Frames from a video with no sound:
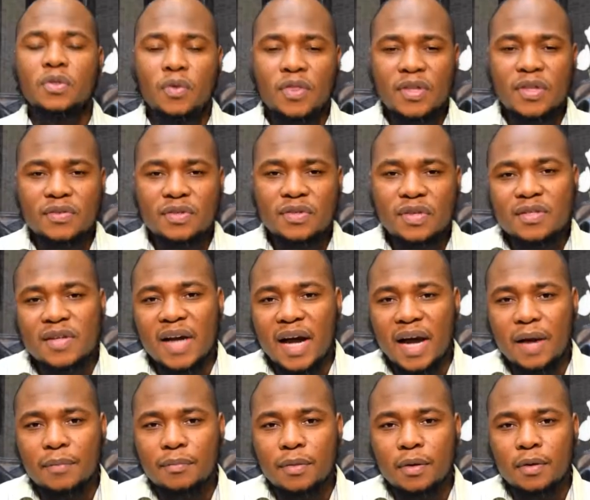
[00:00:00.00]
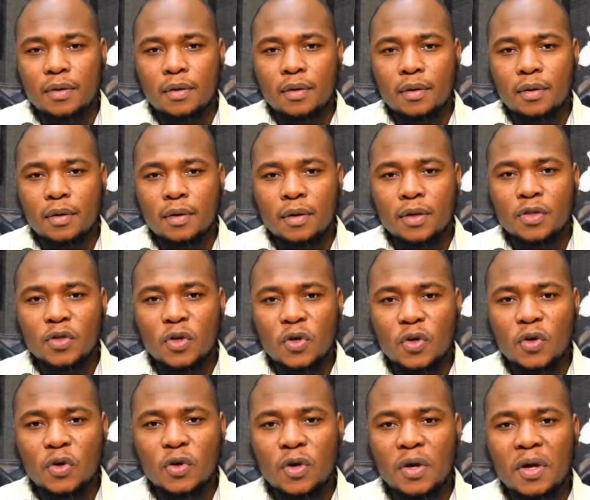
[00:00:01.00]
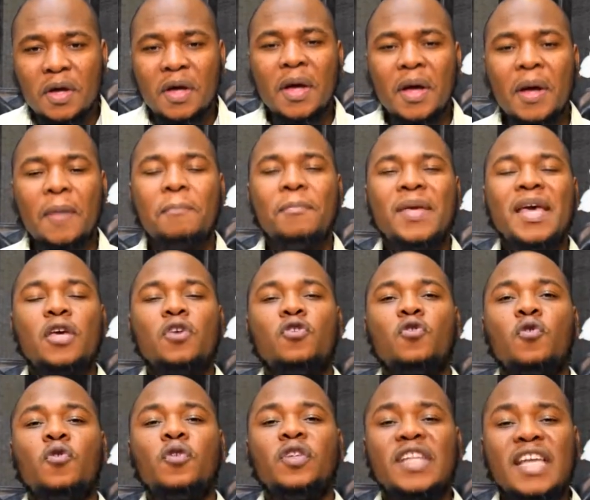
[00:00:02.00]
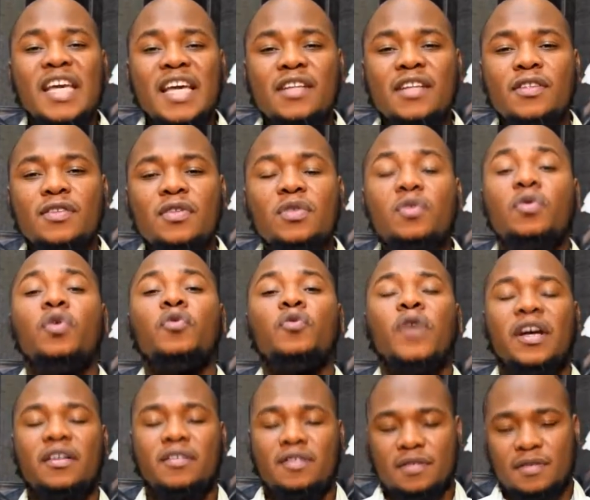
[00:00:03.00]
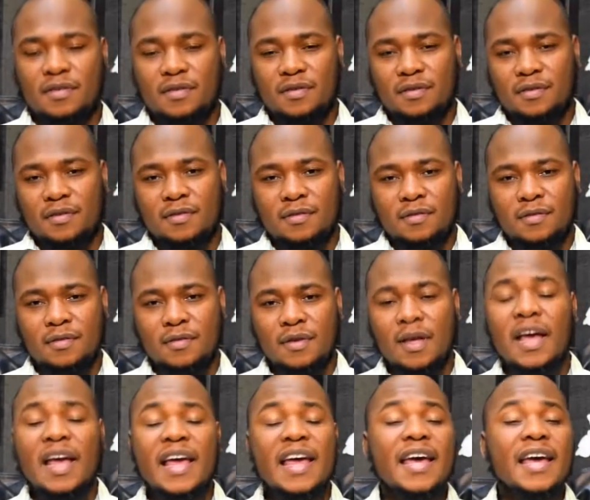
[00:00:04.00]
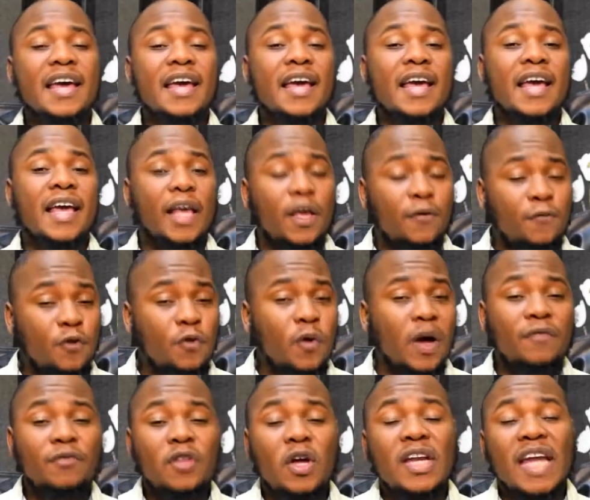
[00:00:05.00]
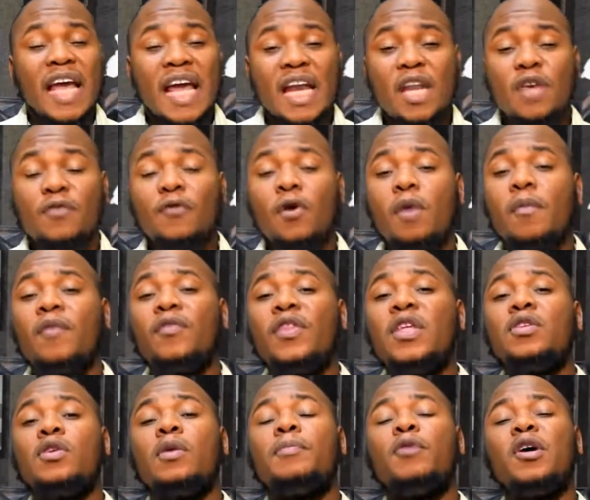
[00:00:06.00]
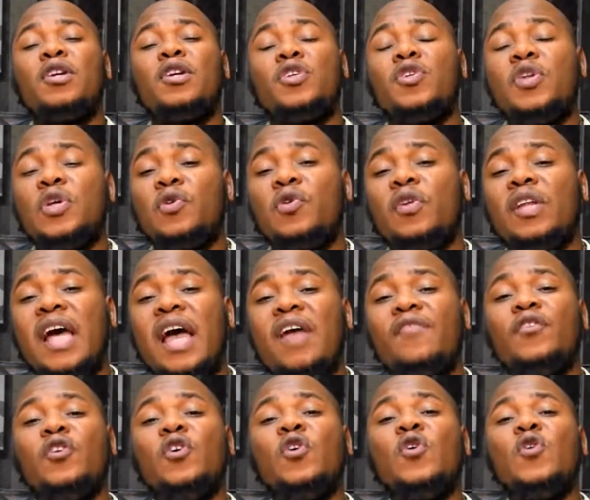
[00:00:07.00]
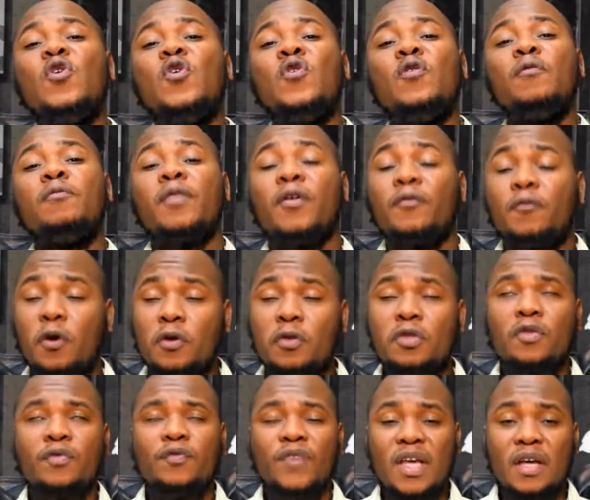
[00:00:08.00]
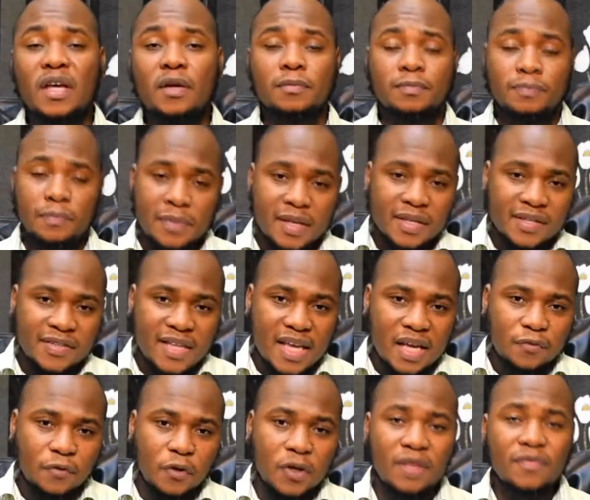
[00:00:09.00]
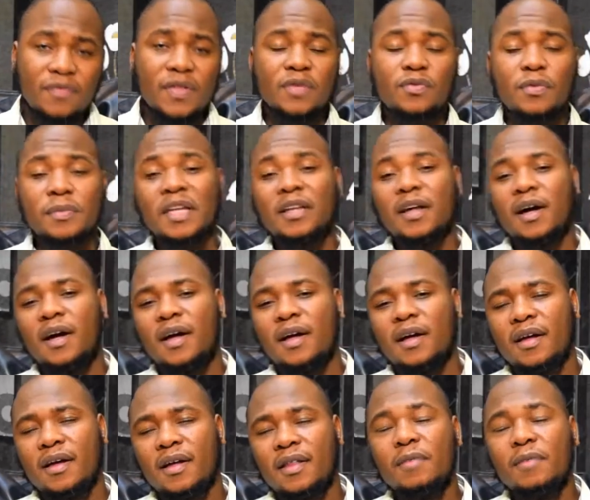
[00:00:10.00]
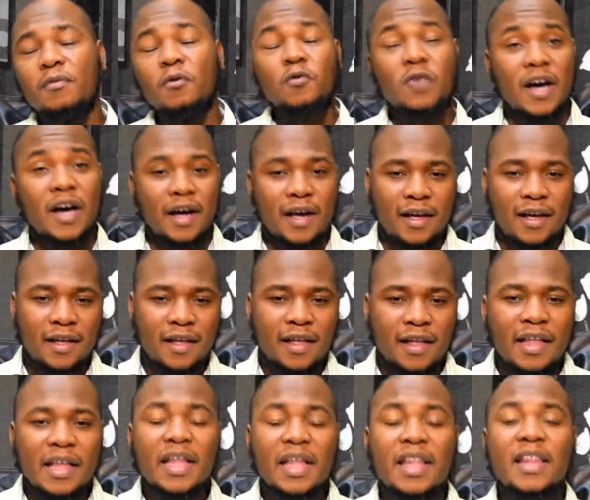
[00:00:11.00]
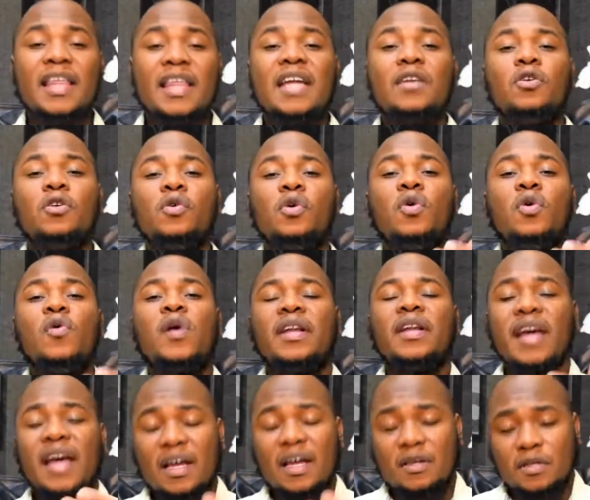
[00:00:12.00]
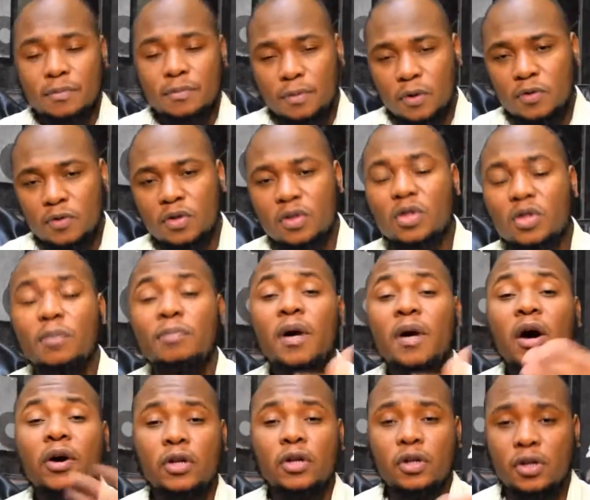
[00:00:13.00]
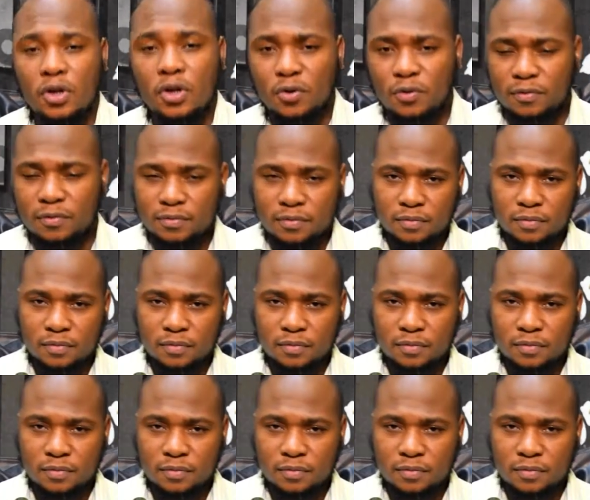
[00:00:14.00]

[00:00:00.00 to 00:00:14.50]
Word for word: So this is a time to make your deeds correct. If you have done any form of this oppression in your life, go first seek forgiveness from Allah, the Most High. Then you go and ask a person to pardon you.